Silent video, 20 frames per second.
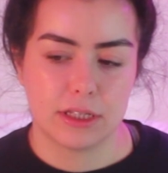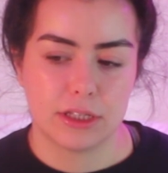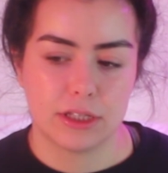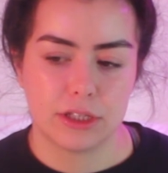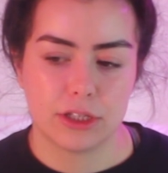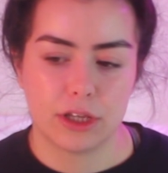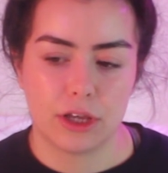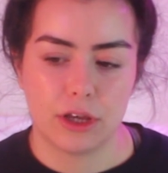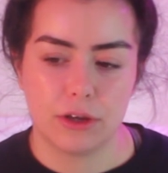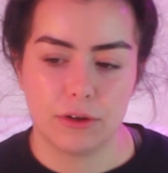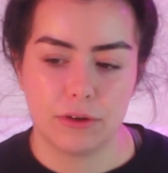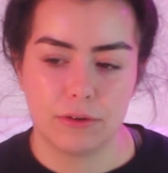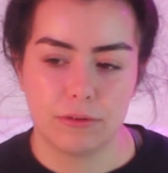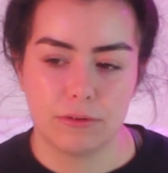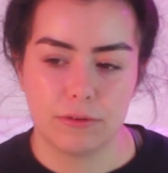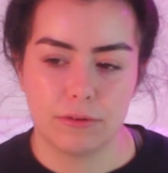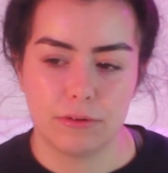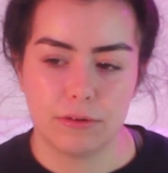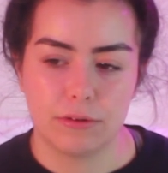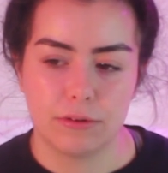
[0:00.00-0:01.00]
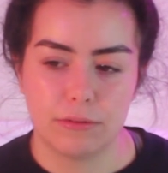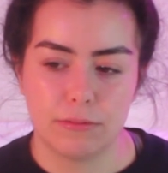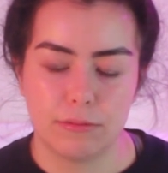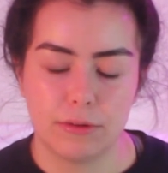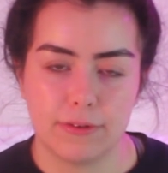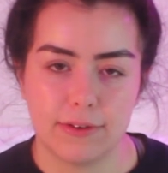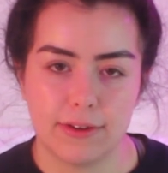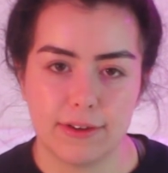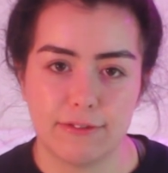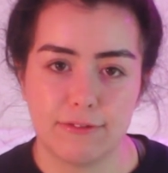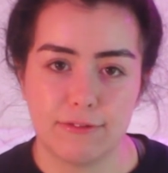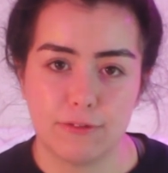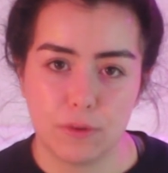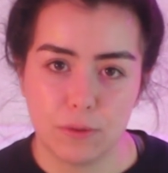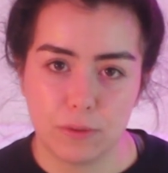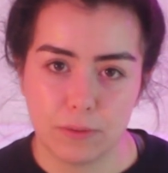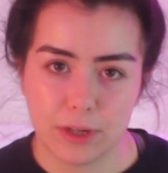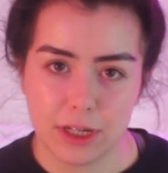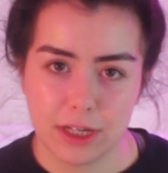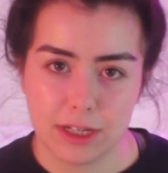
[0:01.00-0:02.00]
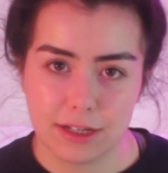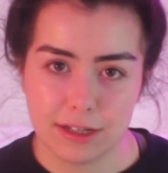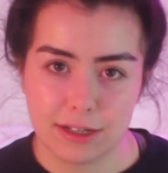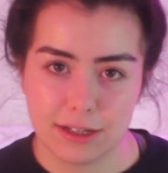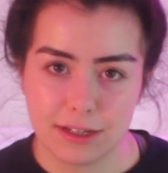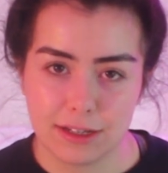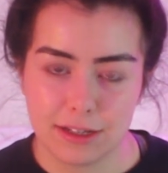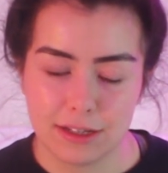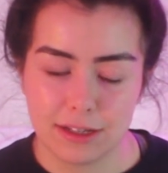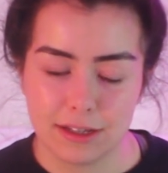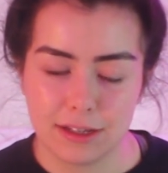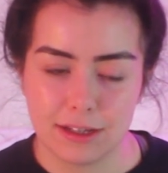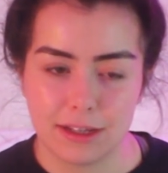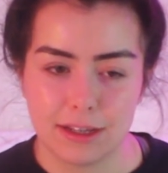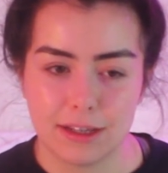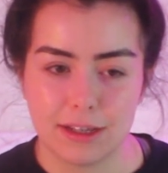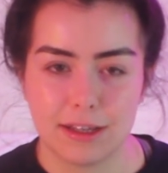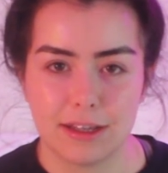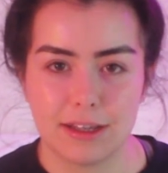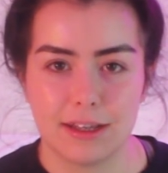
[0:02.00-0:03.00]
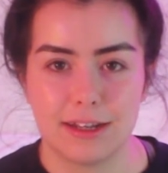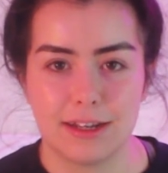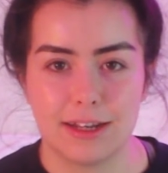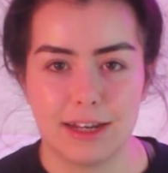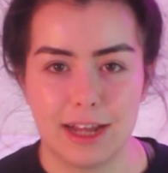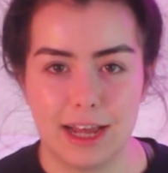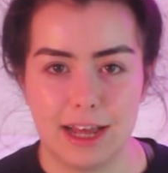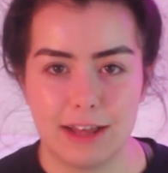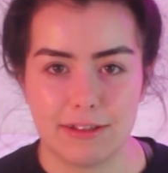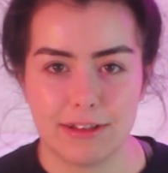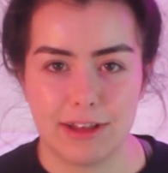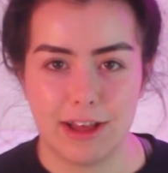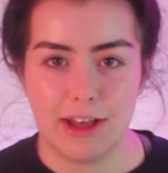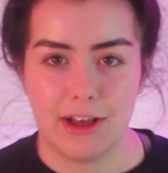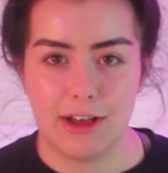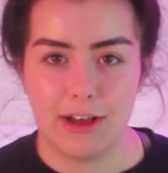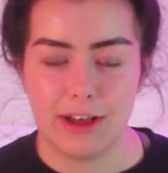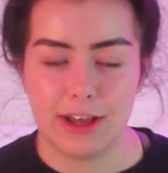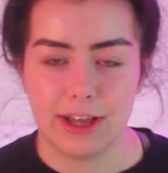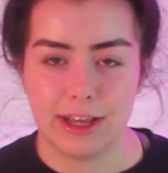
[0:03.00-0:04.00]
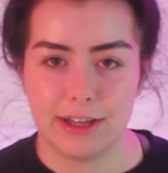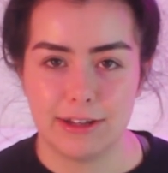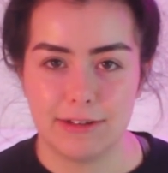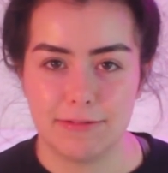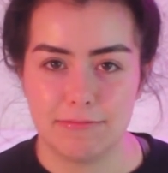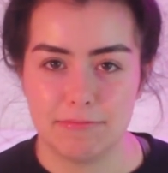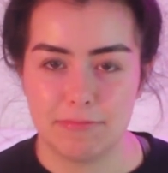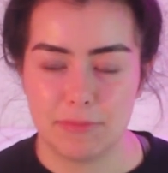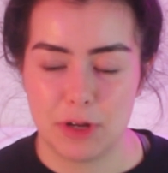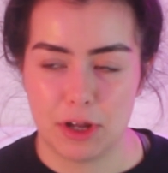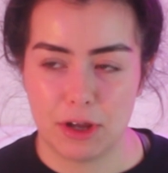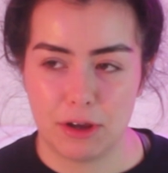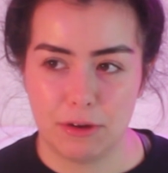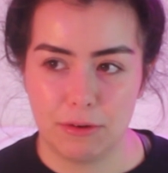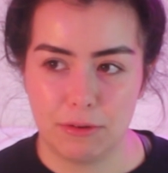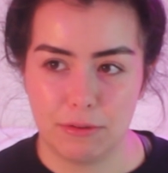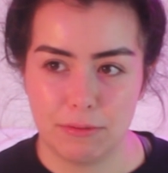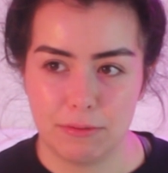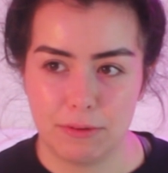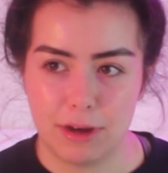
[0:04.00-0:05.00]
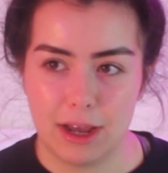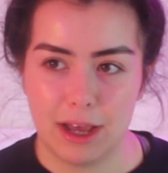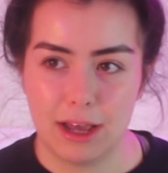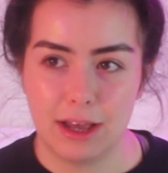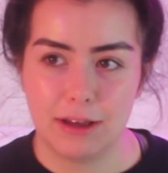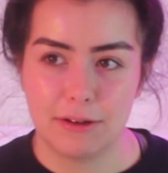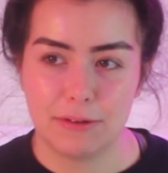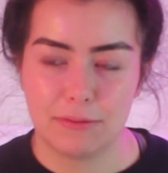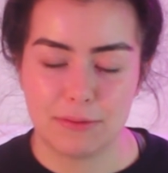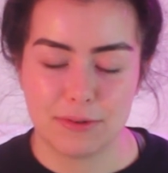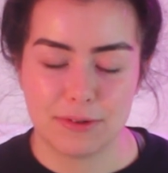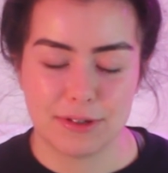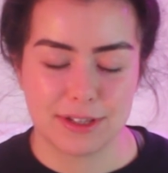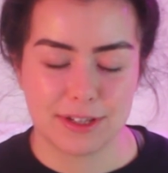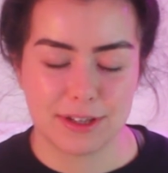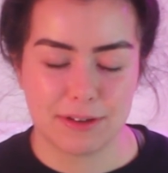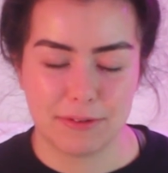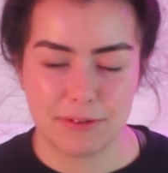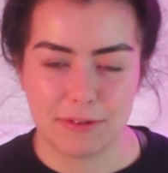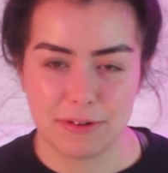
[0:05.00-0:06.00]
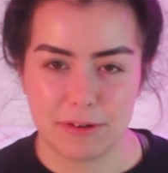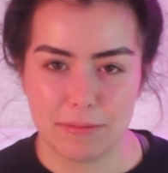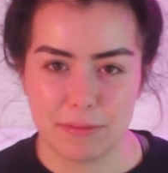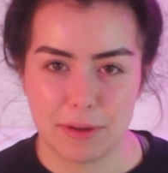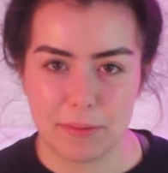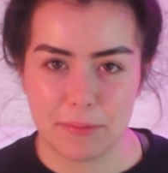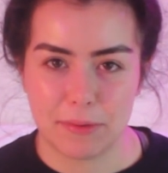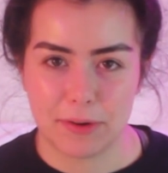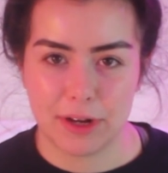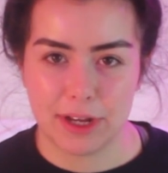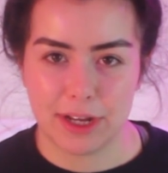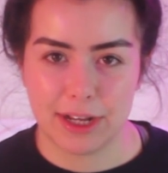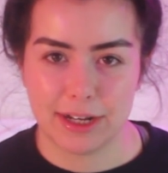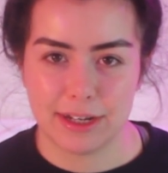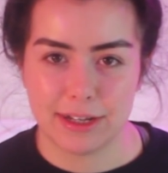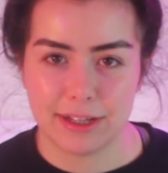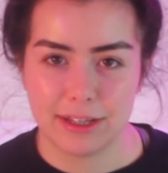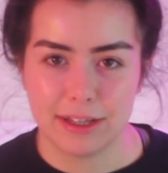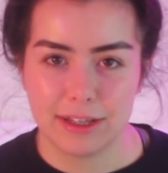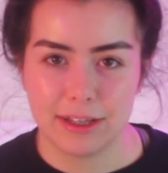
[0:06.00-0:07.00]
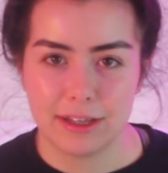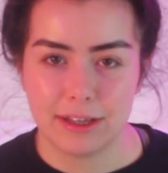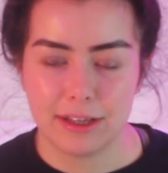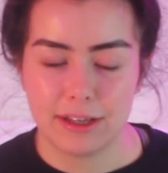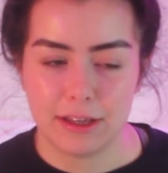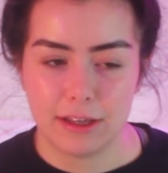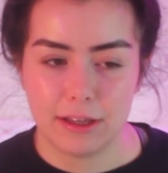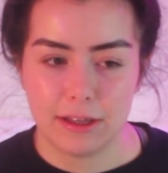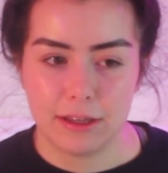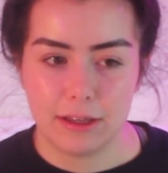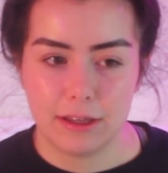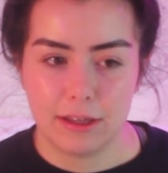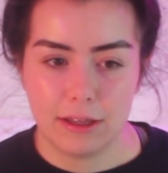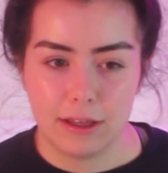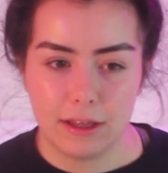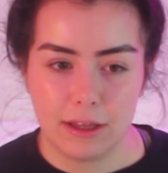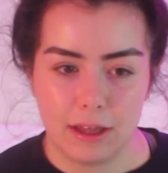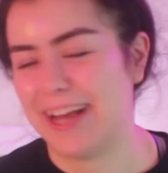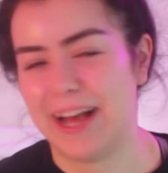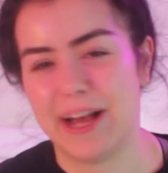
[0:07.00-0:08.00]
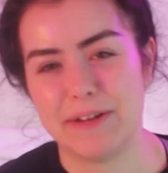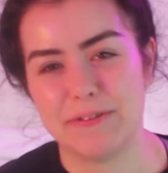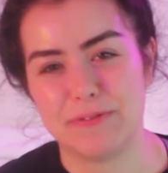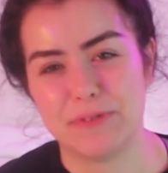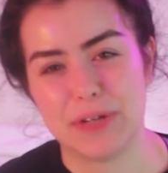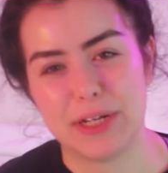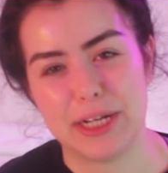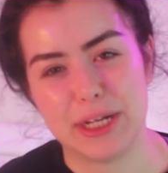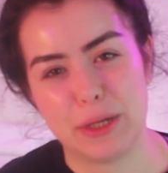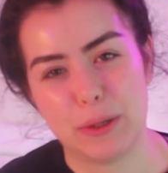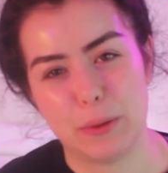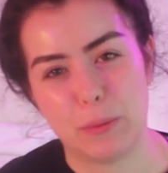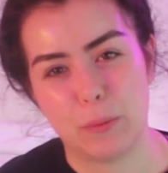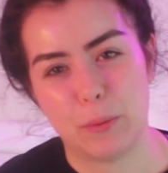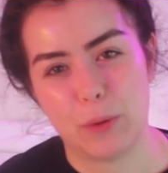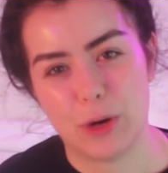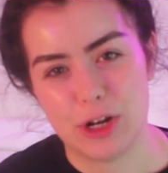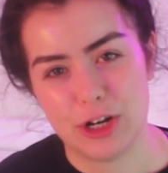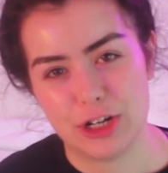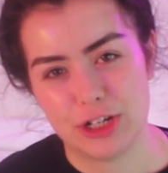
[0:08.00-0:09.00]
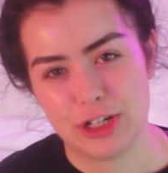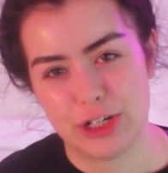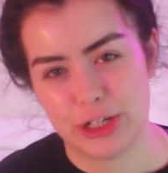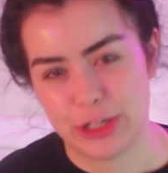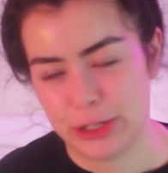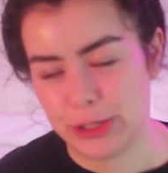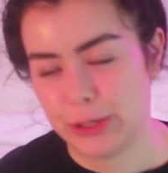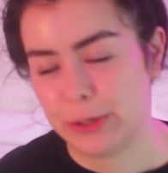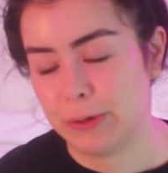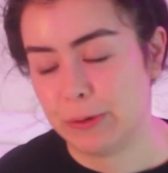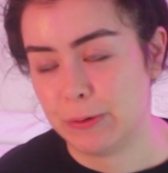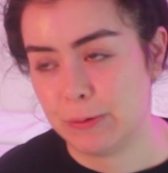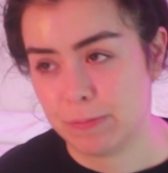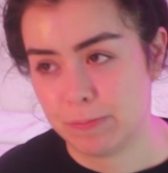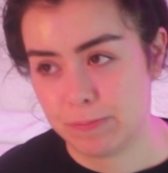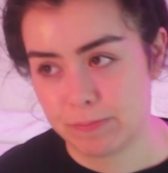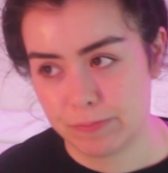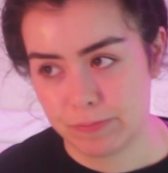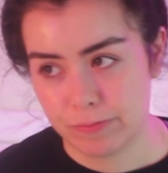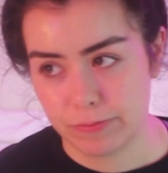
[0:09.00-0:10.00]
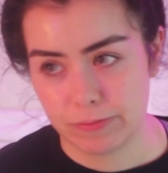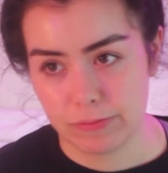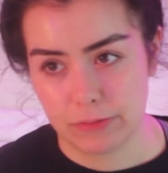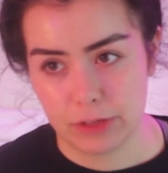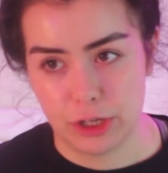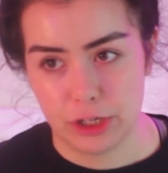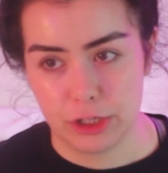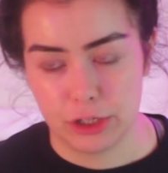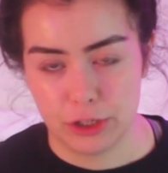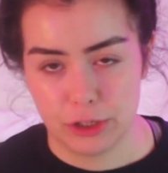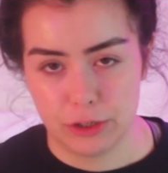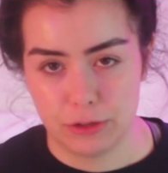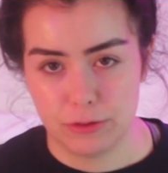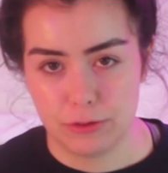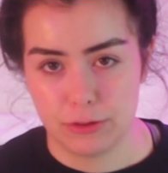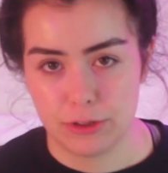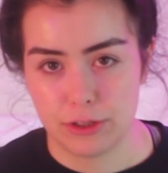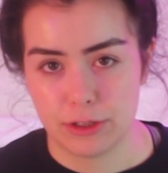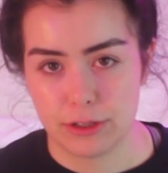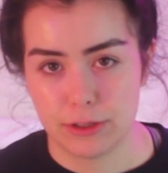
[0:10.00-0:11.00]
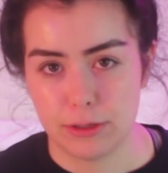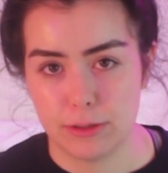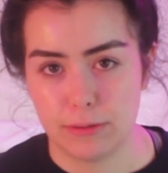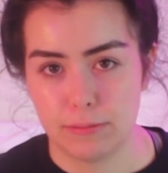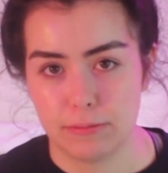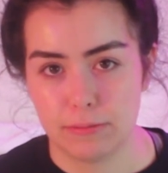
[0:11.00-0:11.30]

So moving forward, now that I know what's going on in my brain, I really want to use